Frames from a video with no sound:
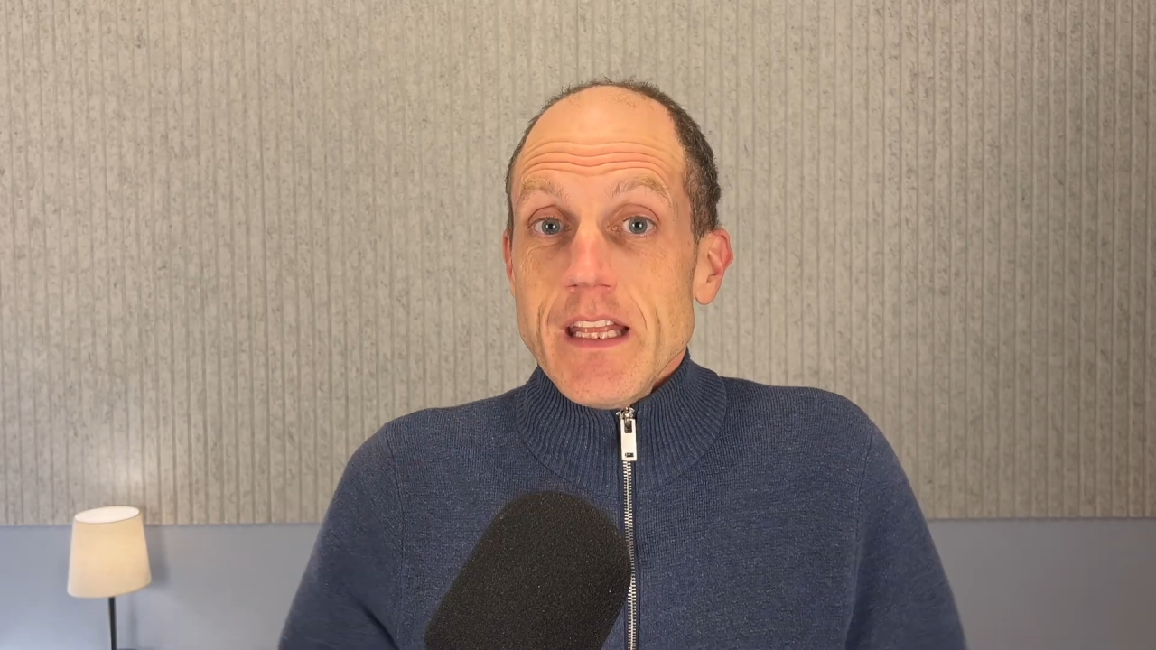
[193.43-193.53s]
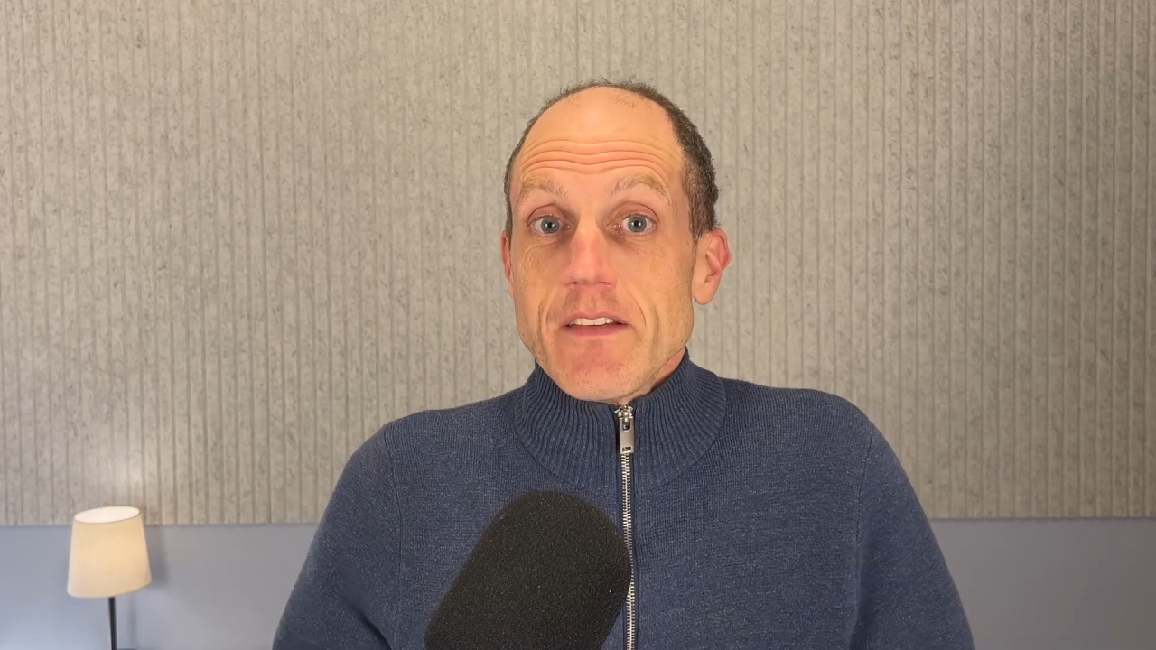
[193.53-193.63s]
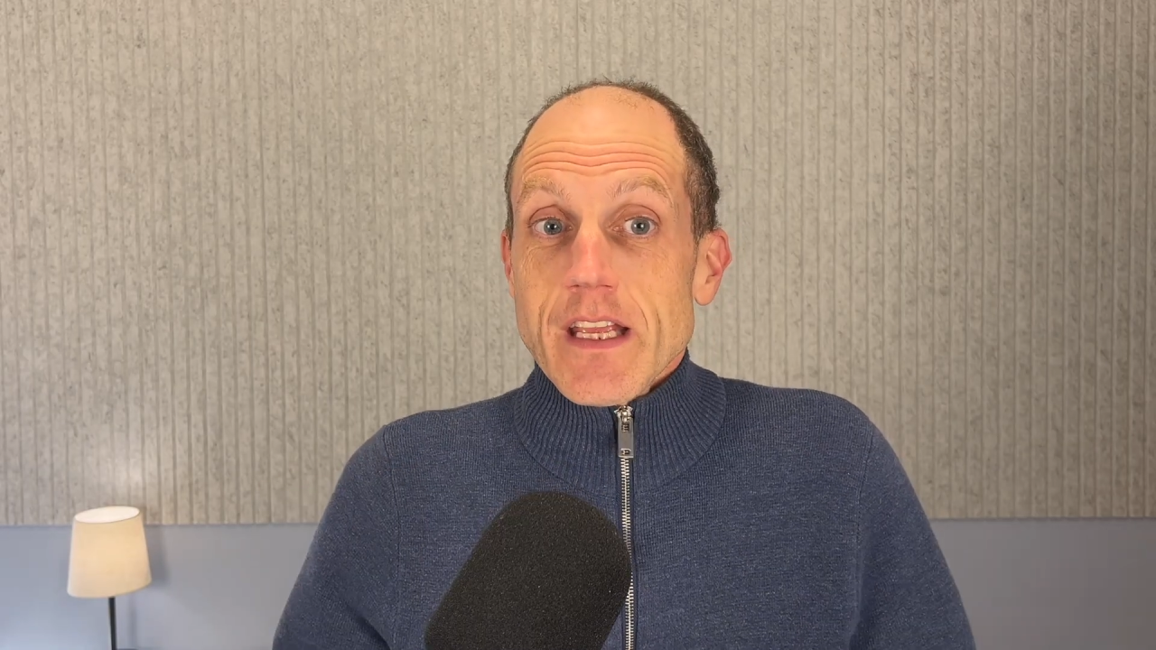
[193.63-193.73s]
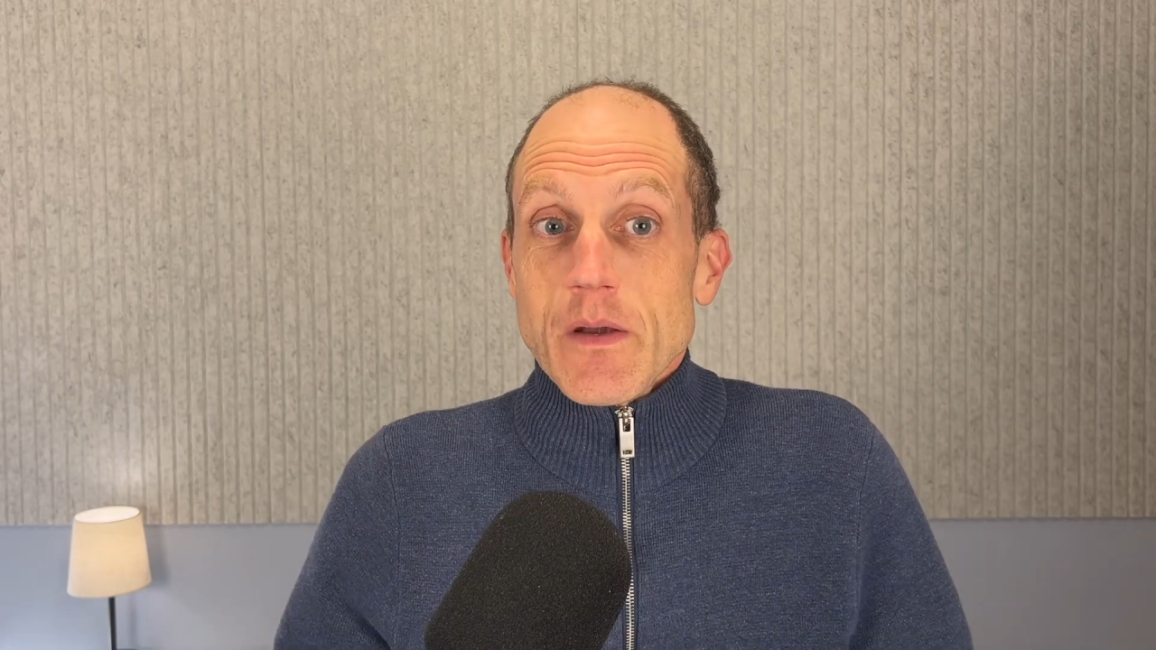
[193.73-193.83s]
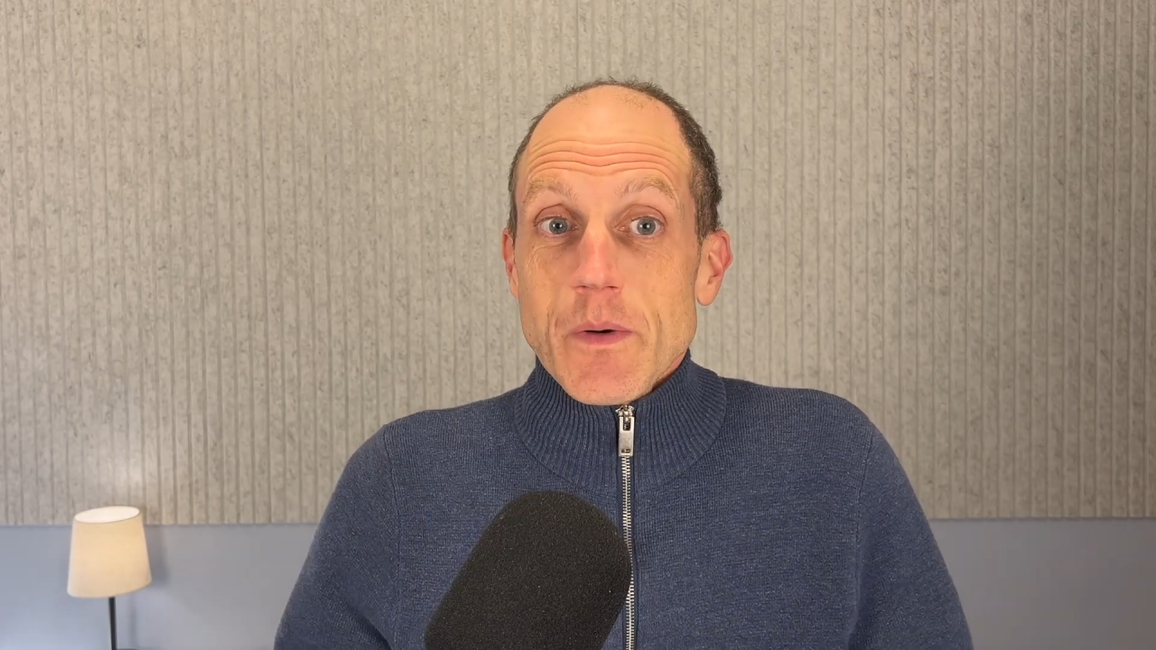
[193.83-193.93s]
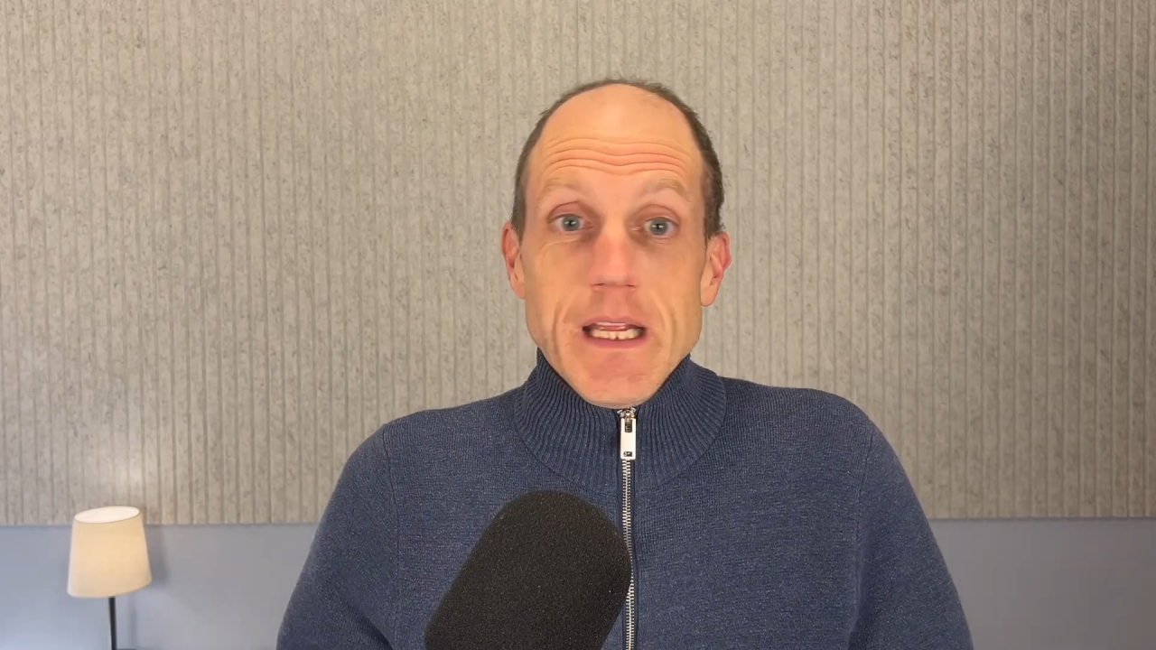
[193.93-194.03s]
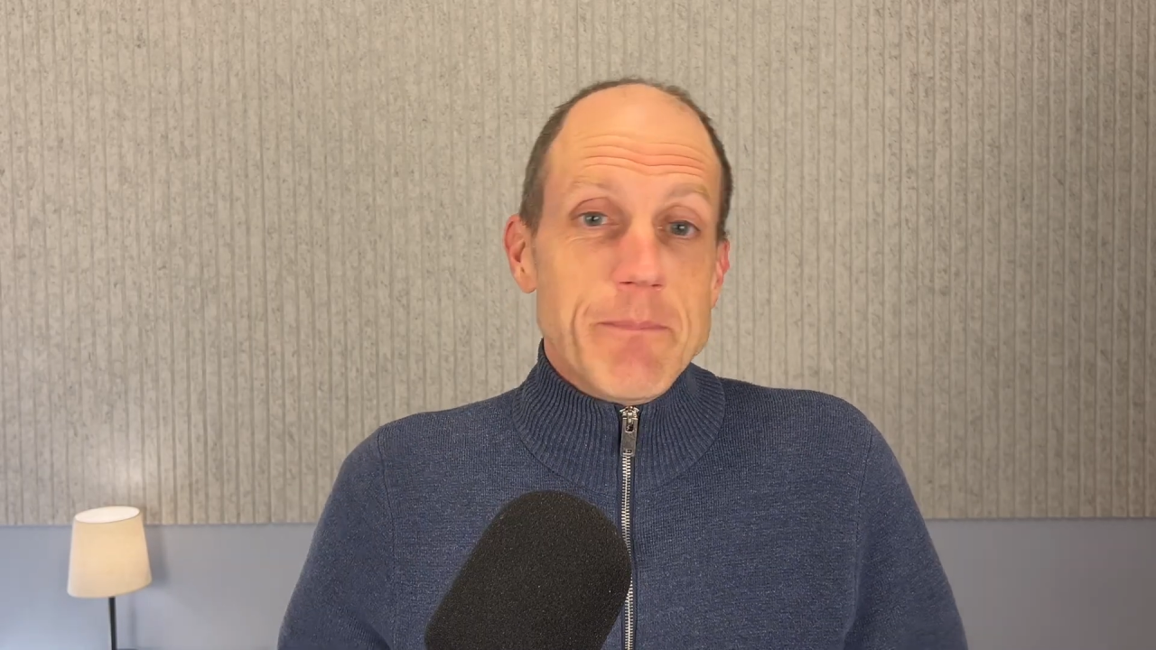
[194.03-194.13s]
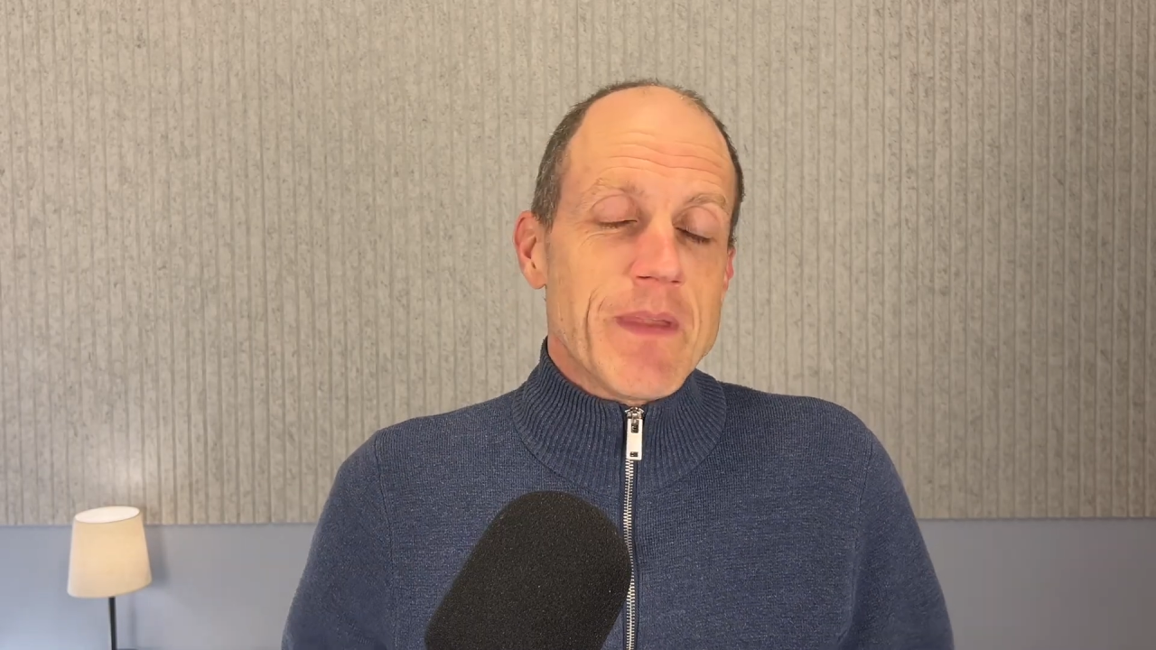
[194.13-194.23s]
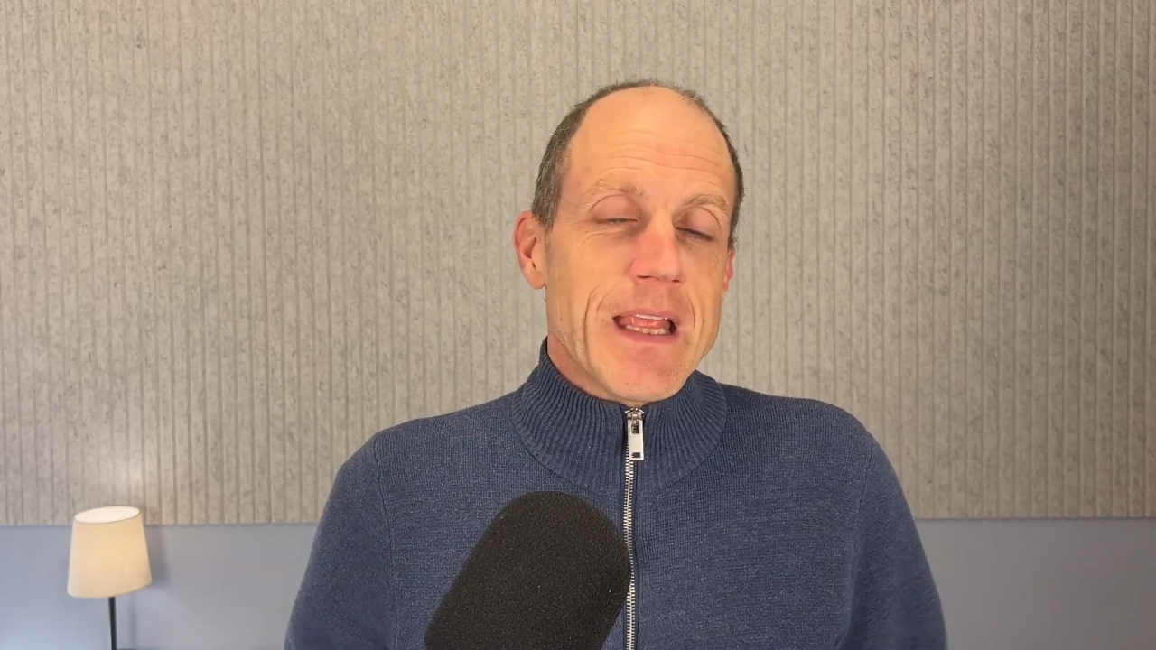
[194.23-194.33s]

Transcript: takeaway: